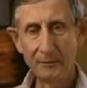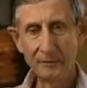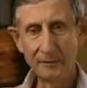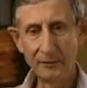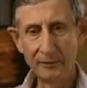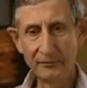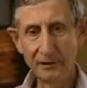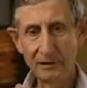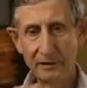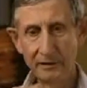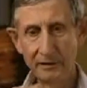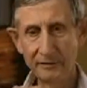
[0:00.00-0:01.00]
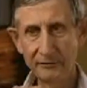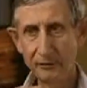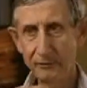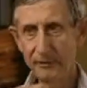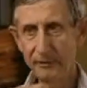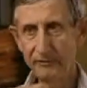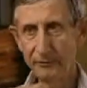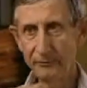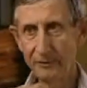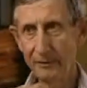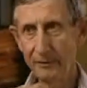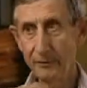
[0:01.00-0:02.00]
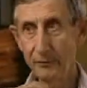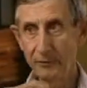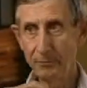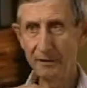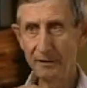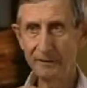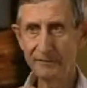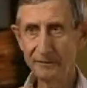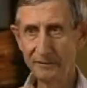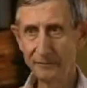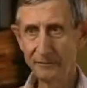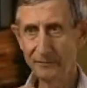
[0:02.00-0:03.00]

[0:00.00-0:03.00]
But in those early years, Oak Ridge was really the only place that